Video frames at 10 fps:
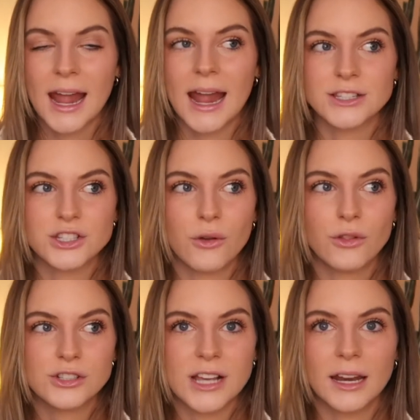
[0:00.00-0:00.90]
And so
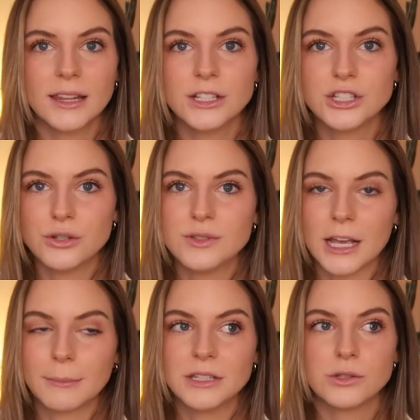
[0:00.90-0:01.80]
there's kind of like two
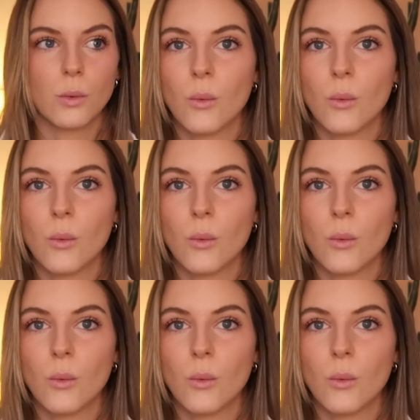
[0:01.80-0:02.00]
segments.